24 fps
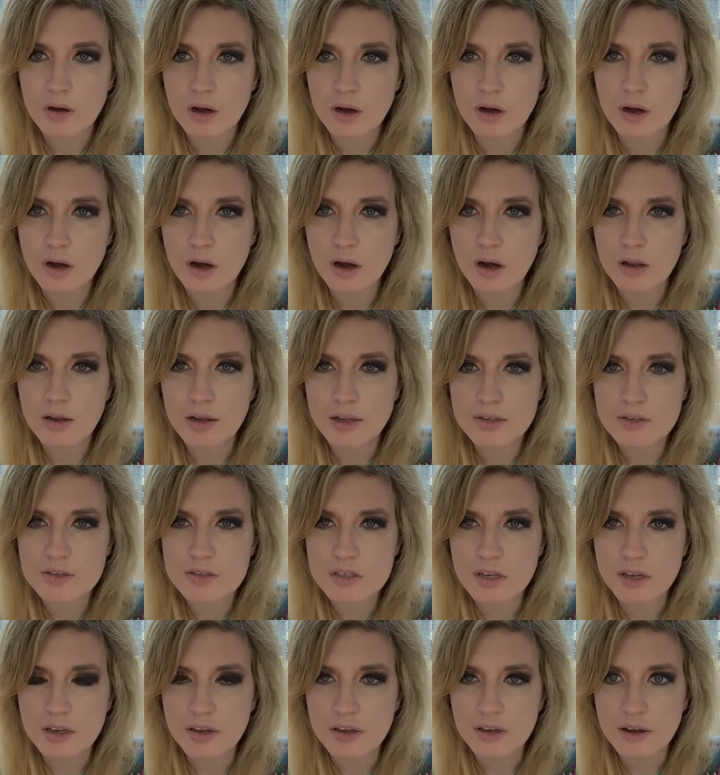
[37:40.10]
Uh, let's
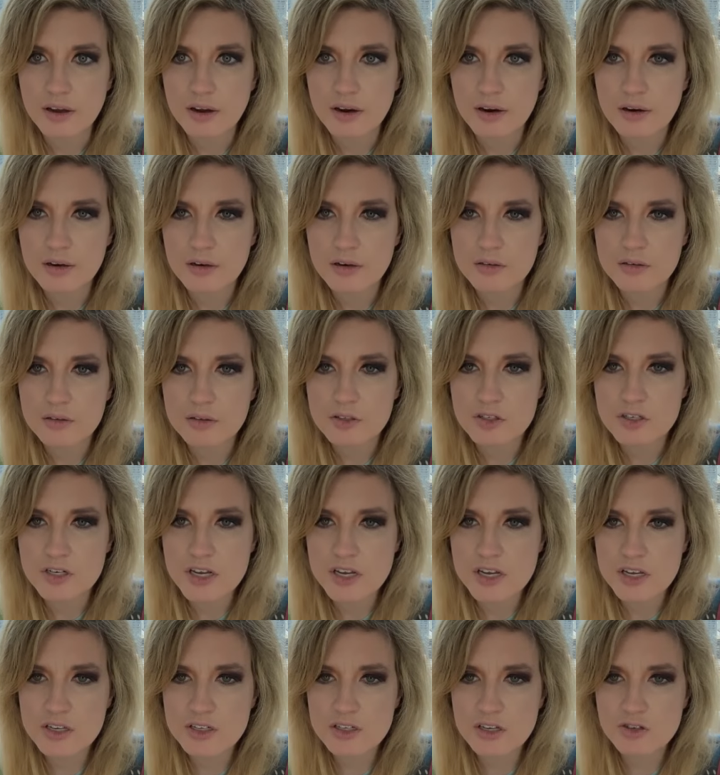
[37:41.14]
see here.
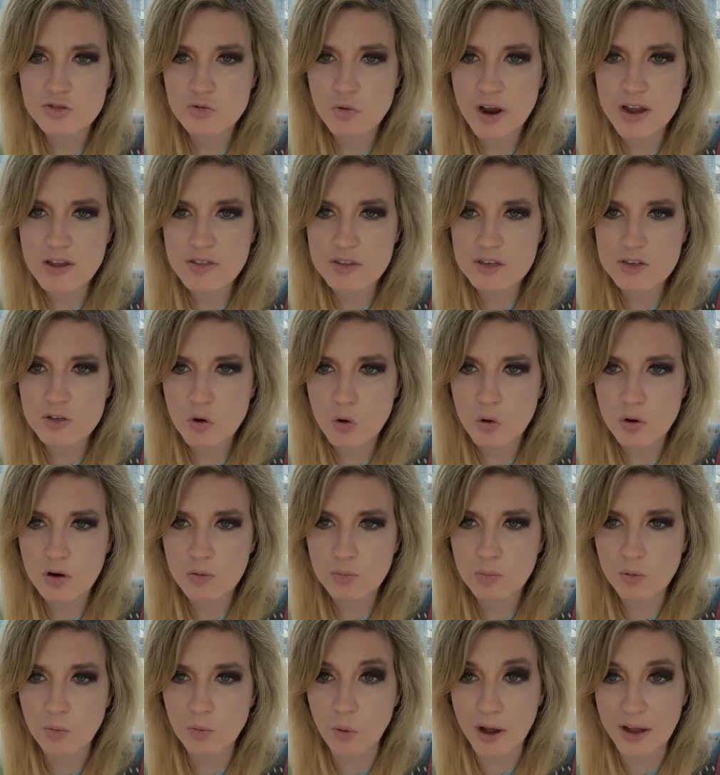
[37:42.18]
Sneaky says, rank these
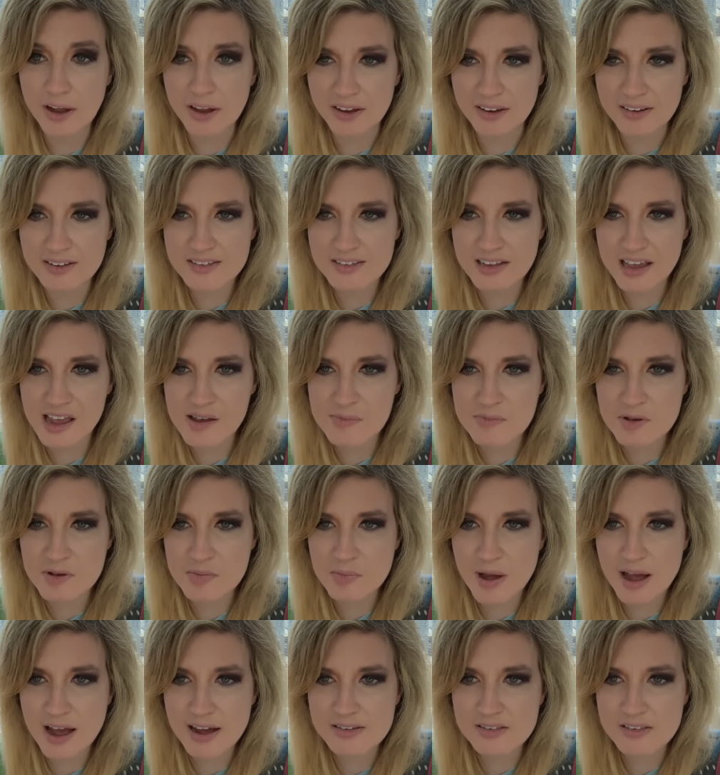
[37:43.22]
horrible wigs. Amy
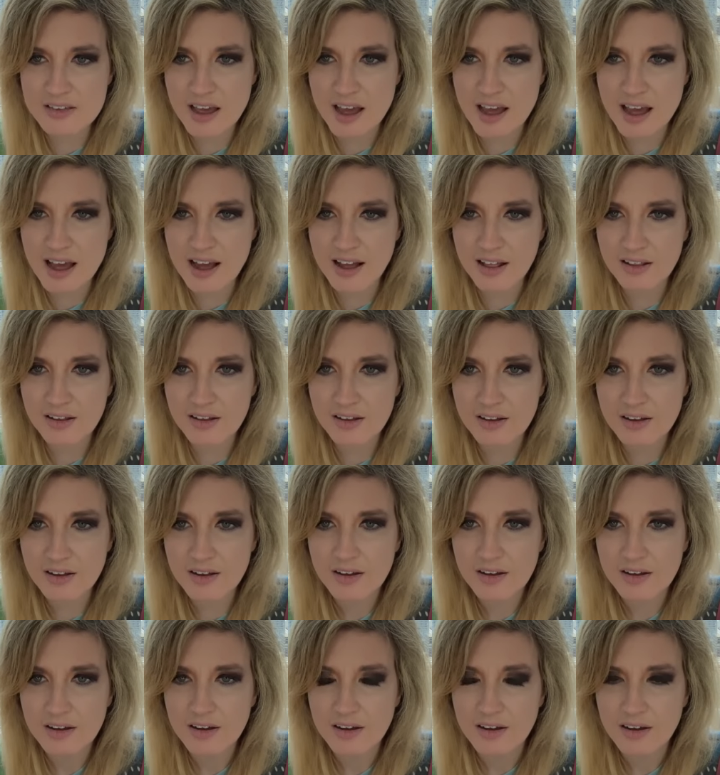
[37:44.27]
Pascal,
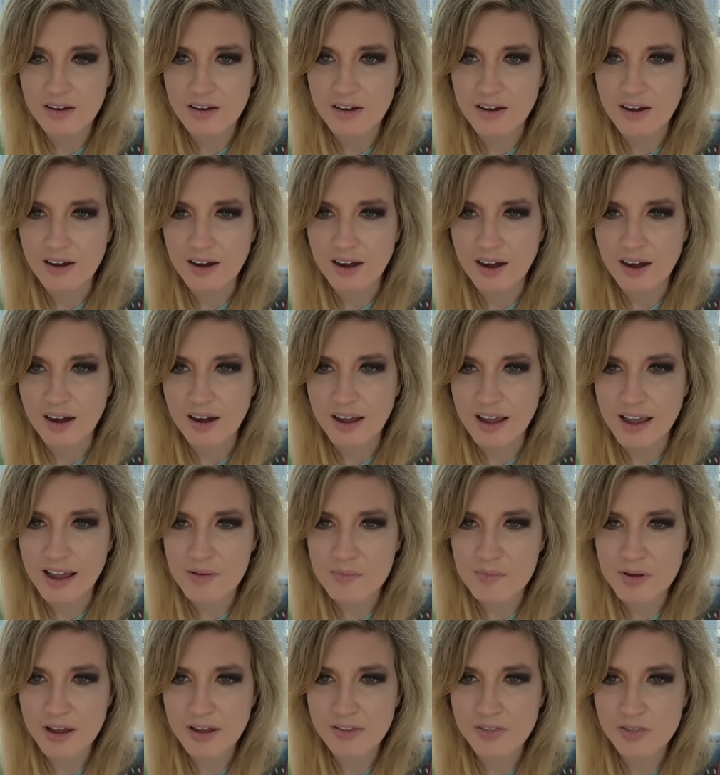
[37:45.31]
uh,
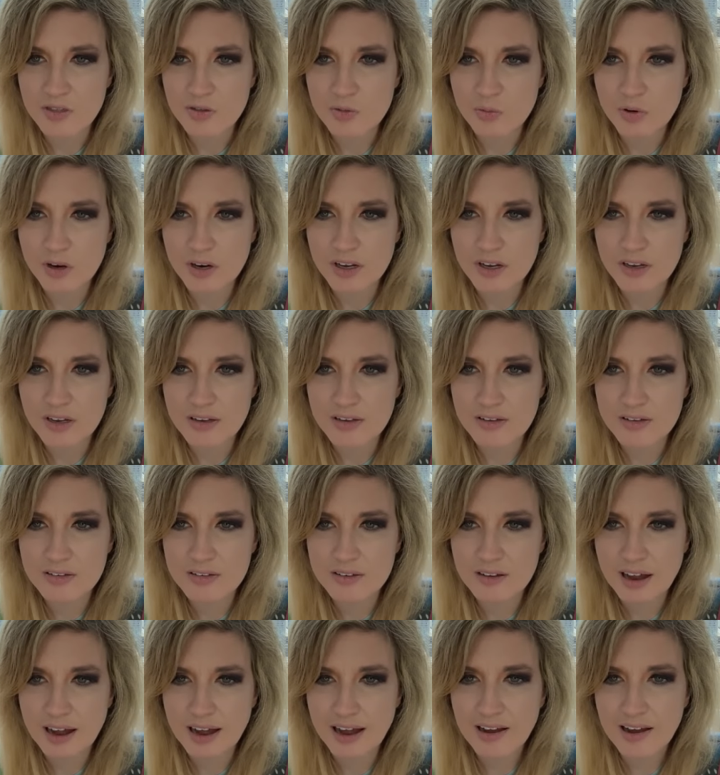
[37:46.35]
Ant-Man 3.
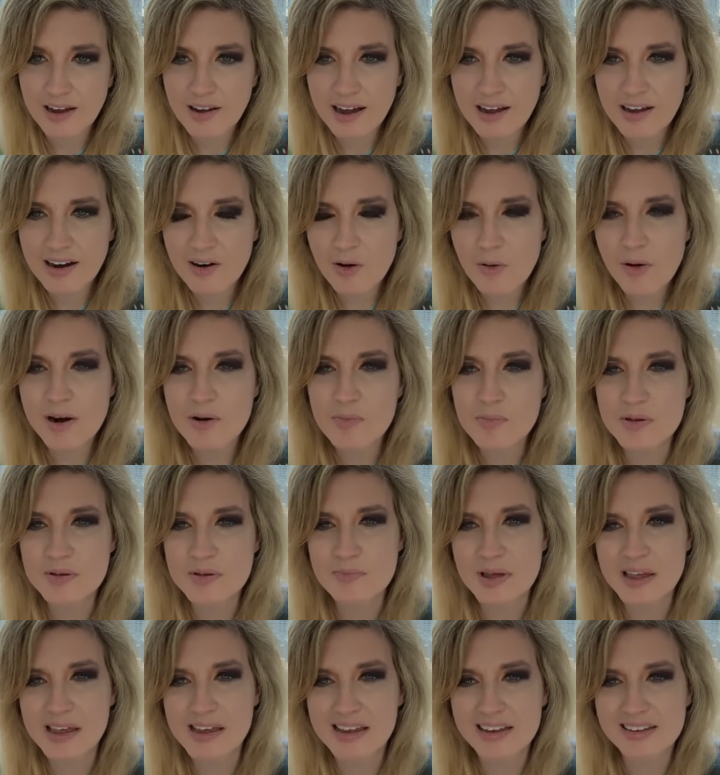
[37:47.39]
Uh, I don't want to
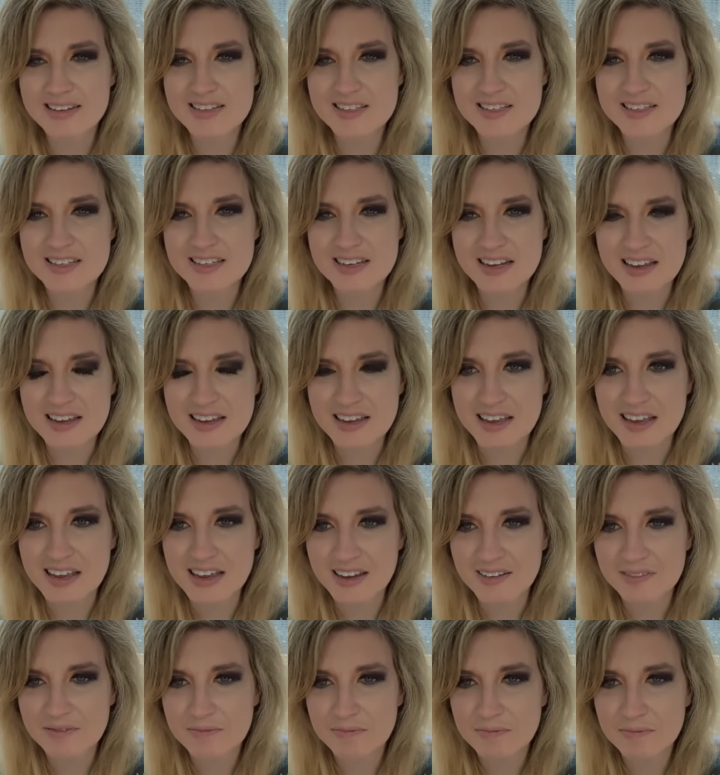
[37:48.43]
be mean,
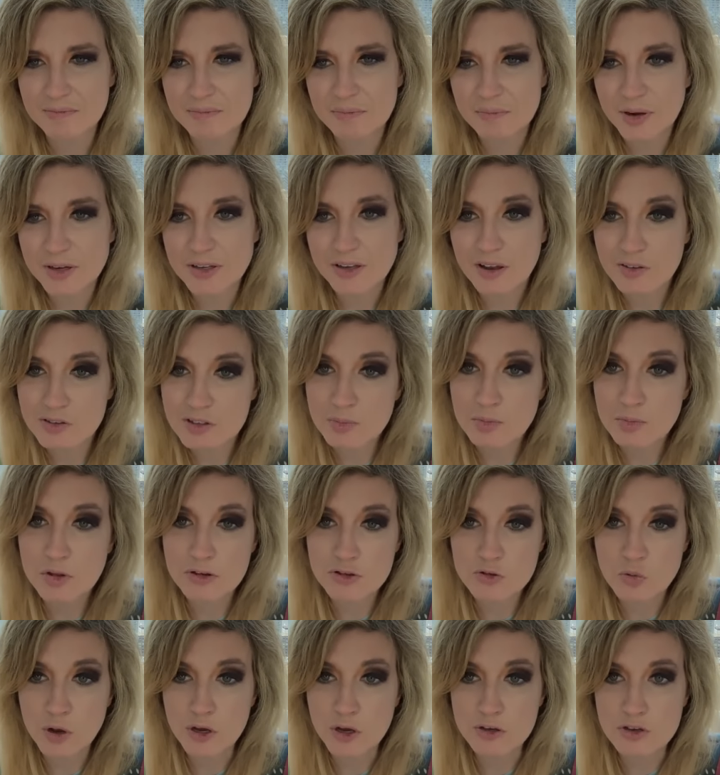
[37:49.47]
Sneaky, but some of
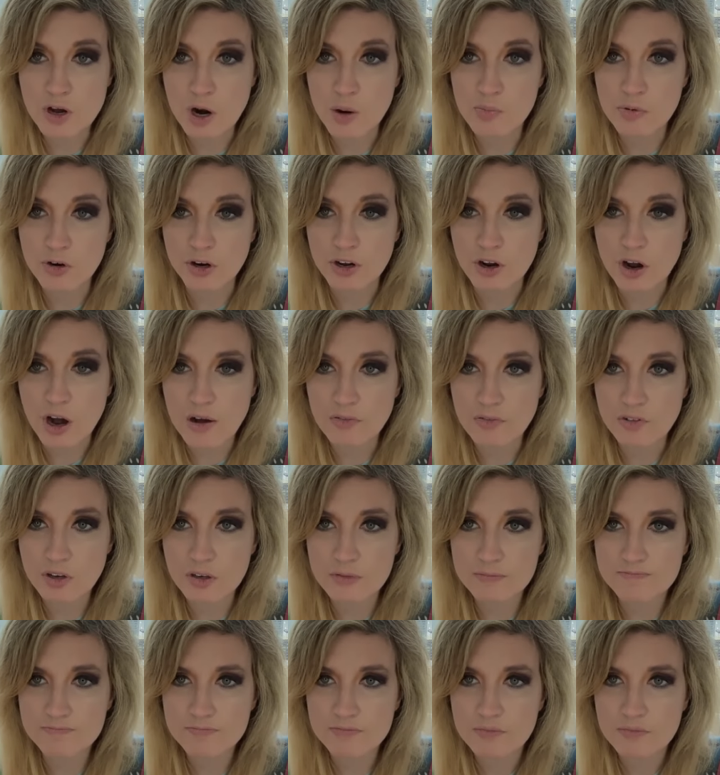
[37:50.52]
those wigs are pretty awful.